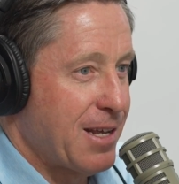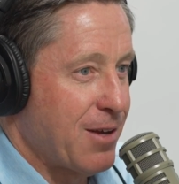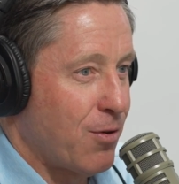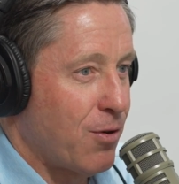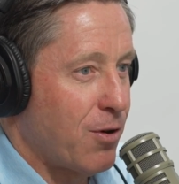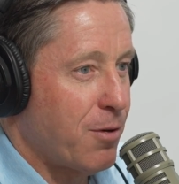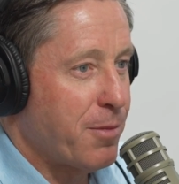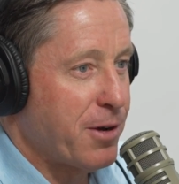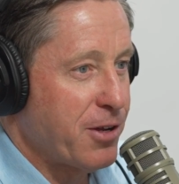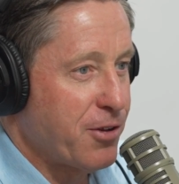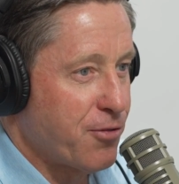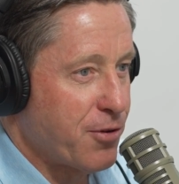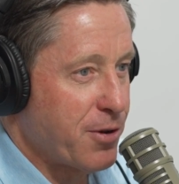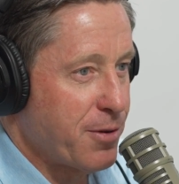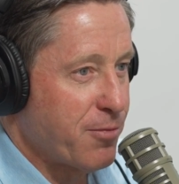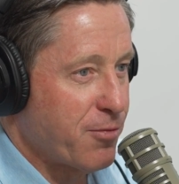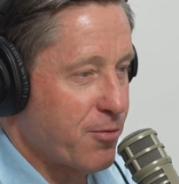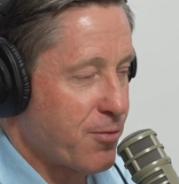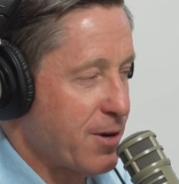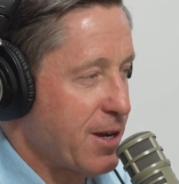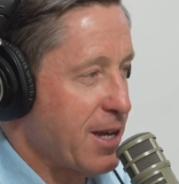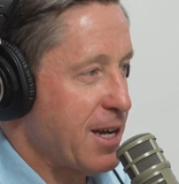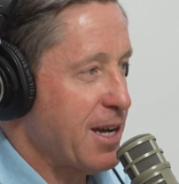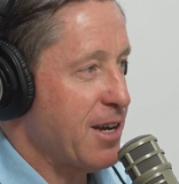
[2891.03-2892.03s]
all my dreams
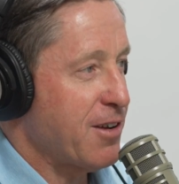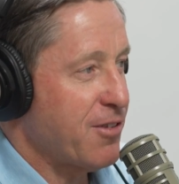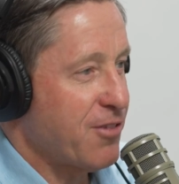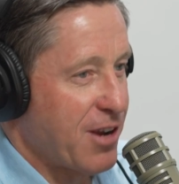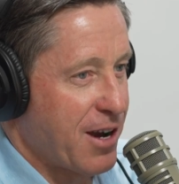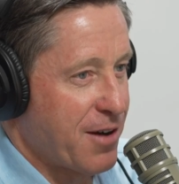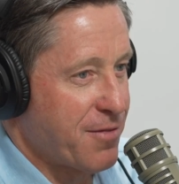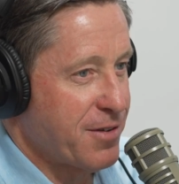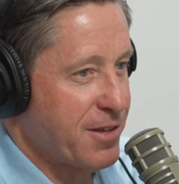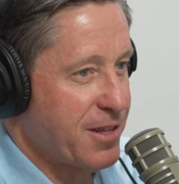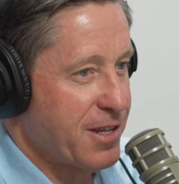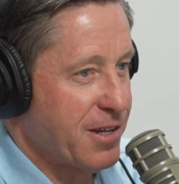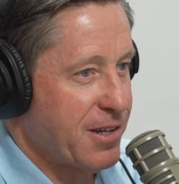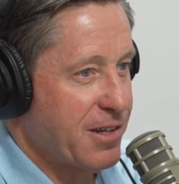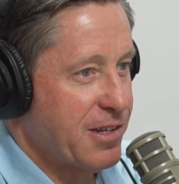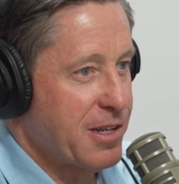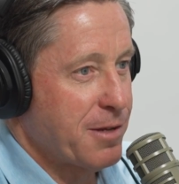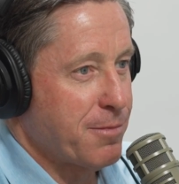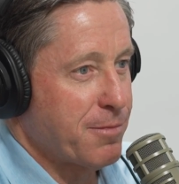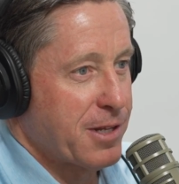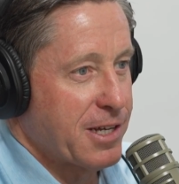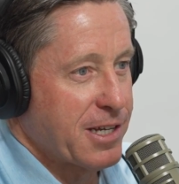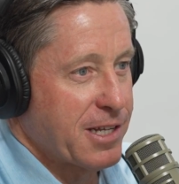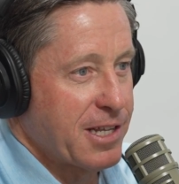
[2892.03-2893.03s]
were dashed. Everything
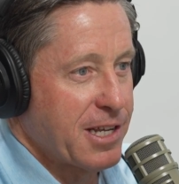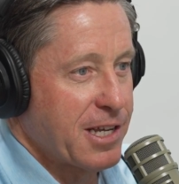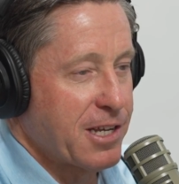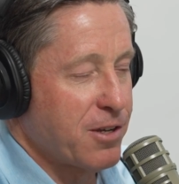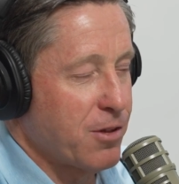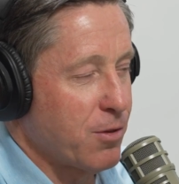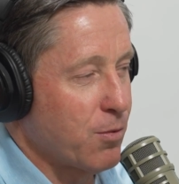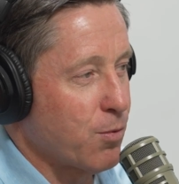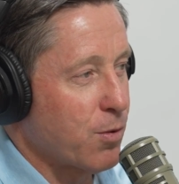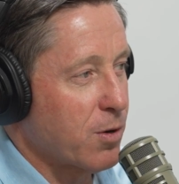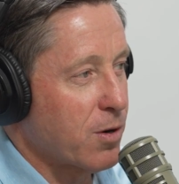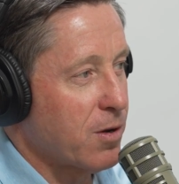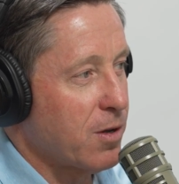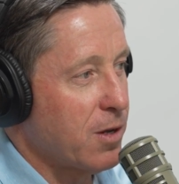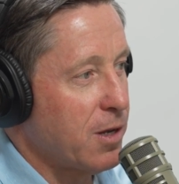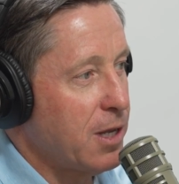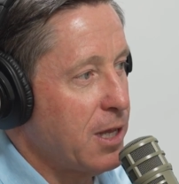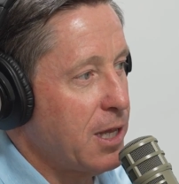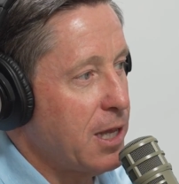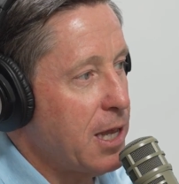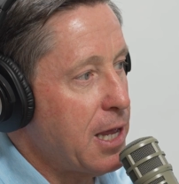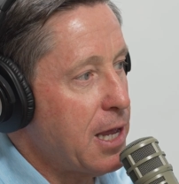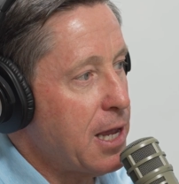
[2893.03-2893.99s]
seemed like the end of the world.